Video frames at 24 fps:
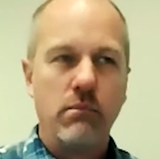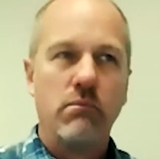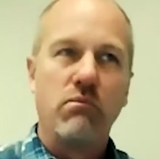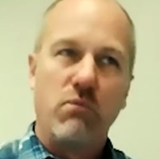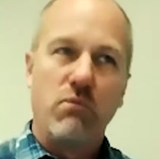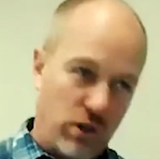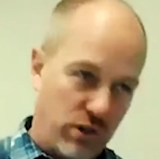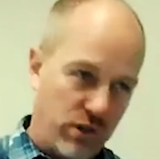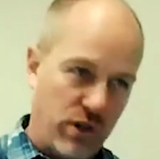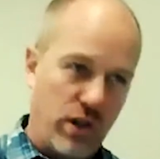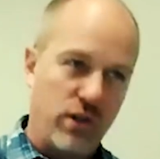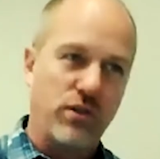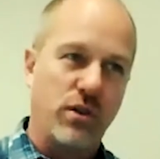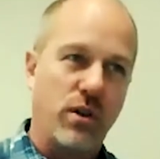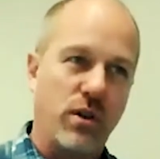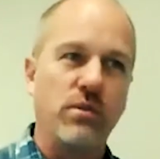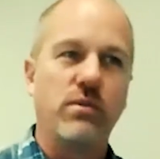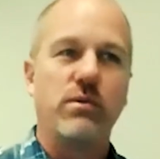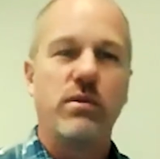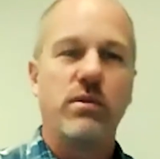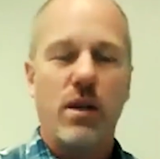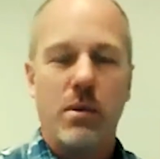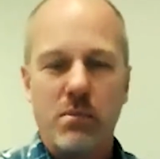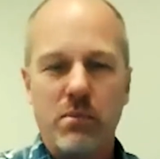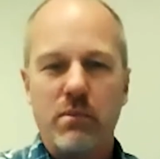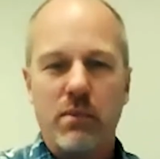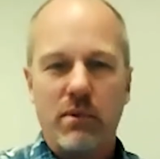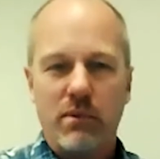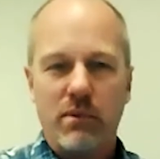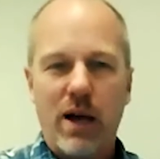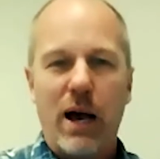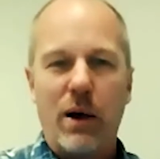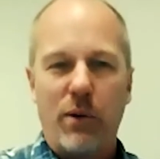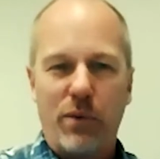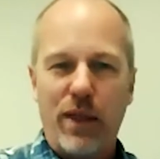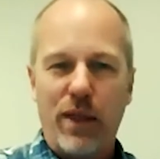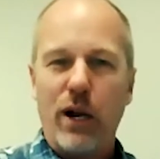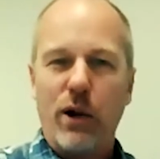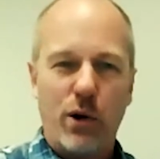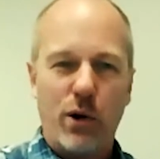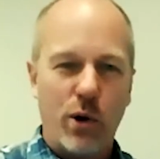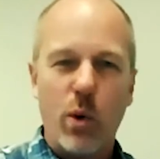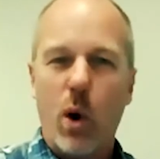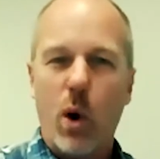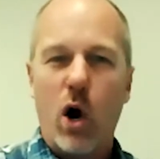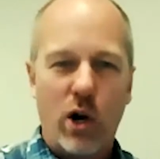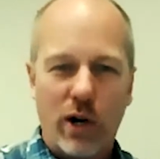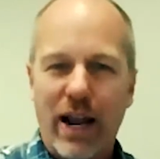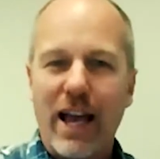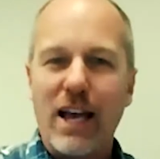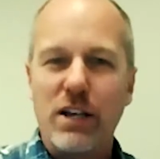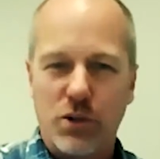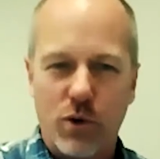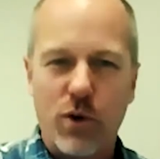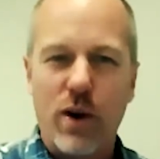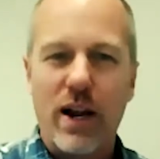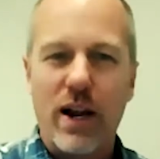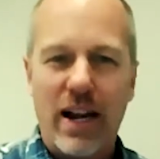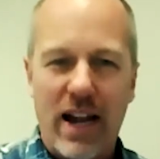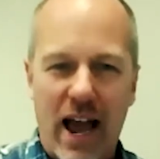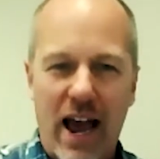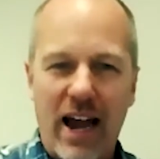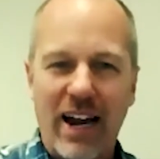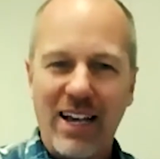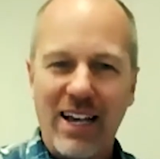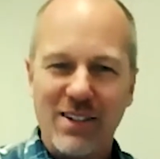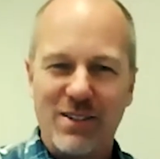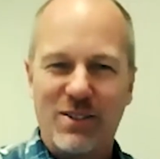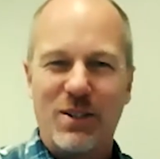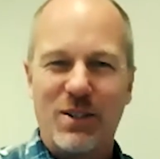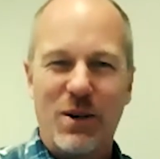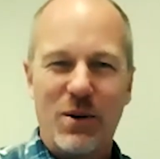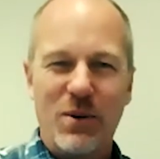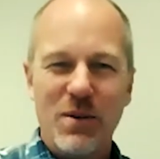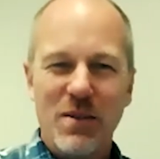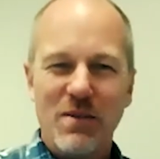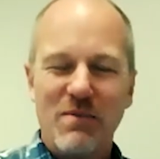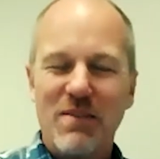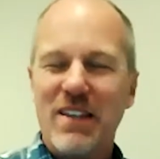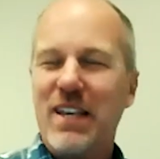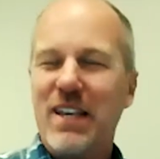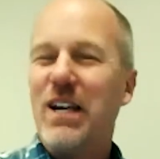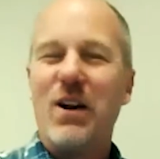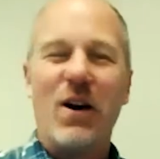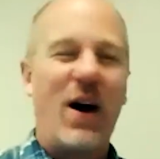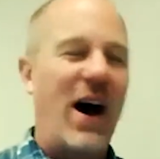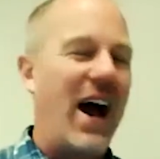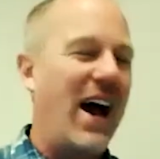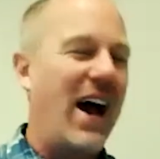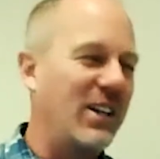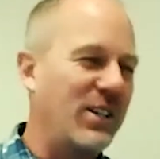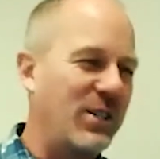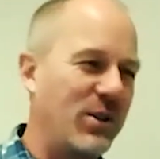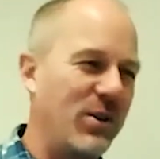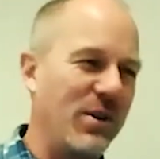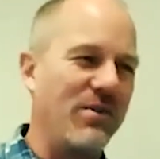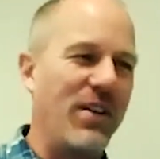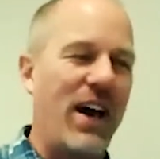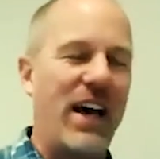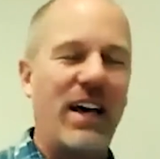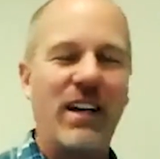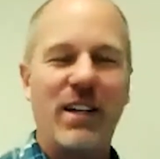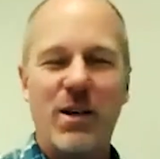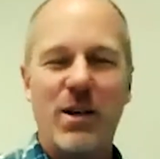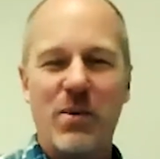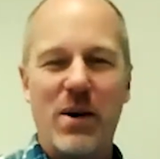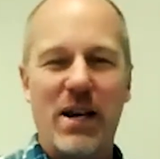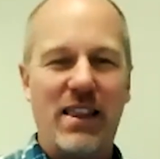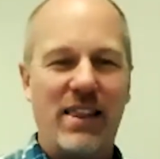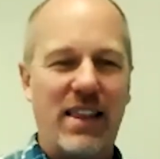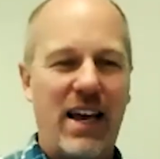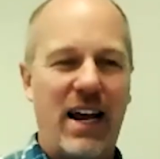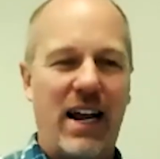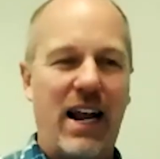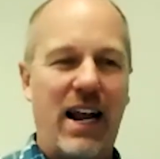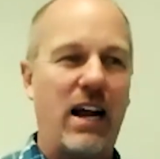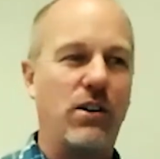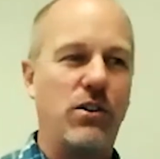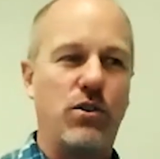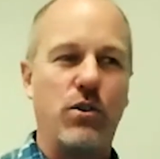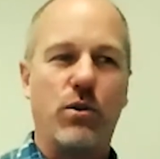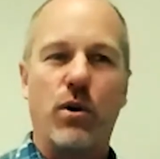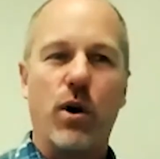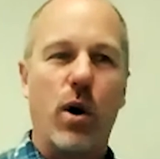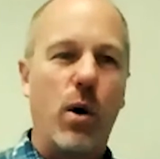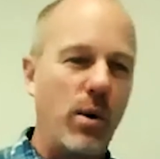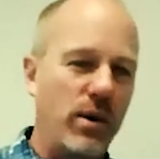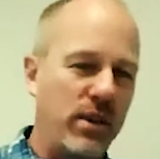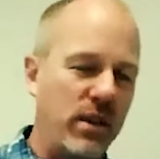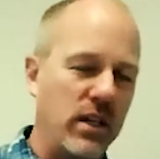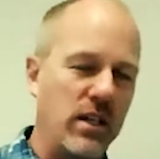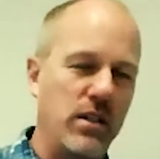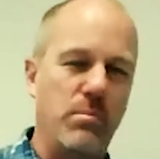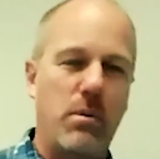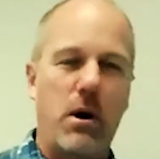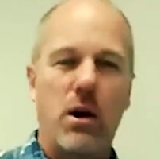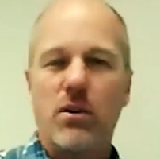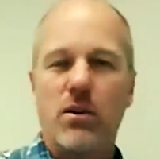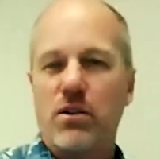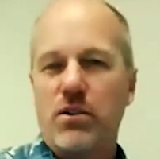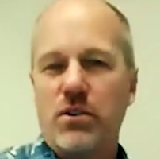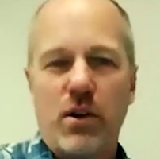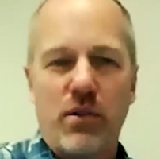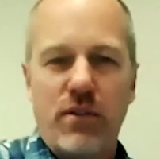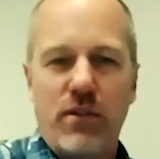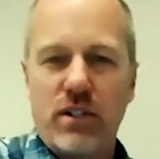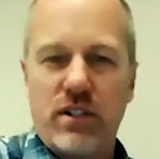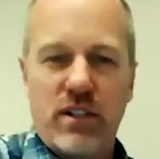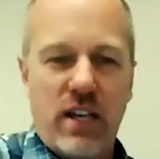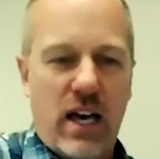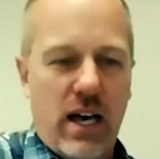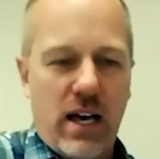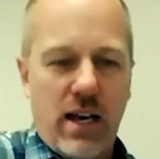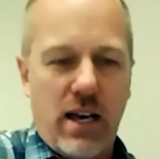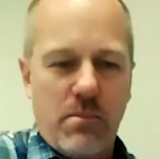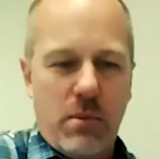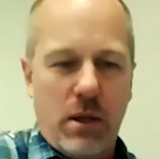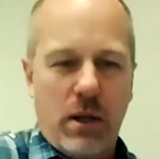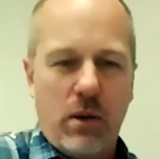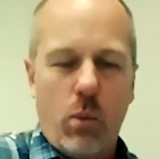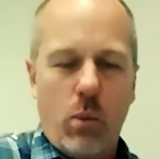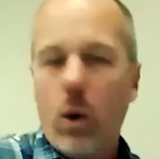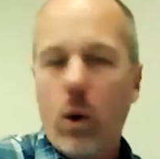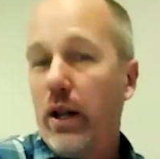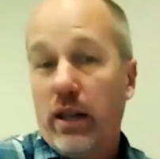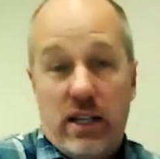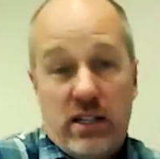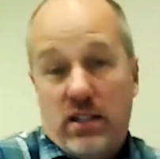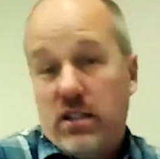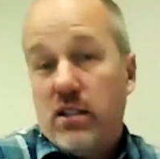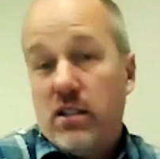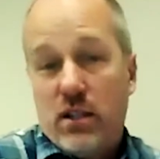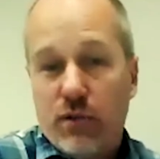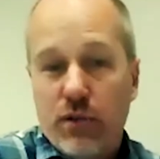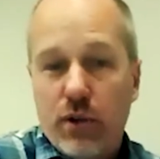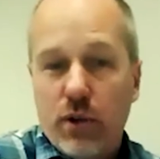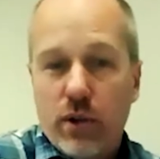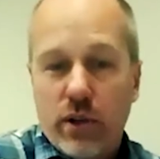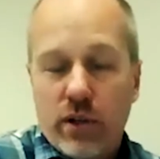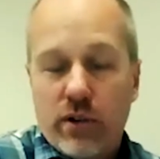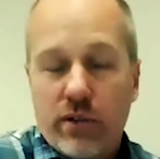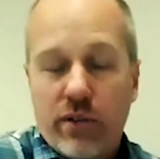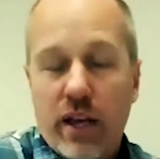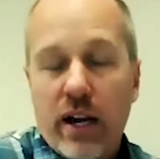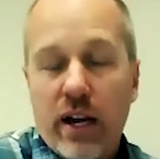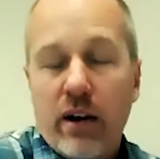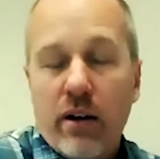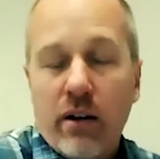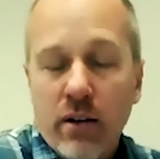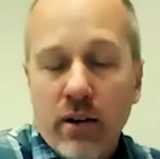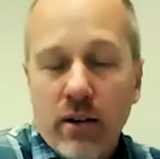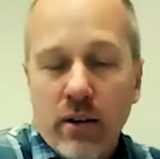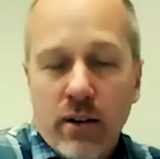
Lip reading: There's also some out there who aren't as great at it. So, how did you evaluate that? How did you grow with these partners over time? And what lessons have you learned there?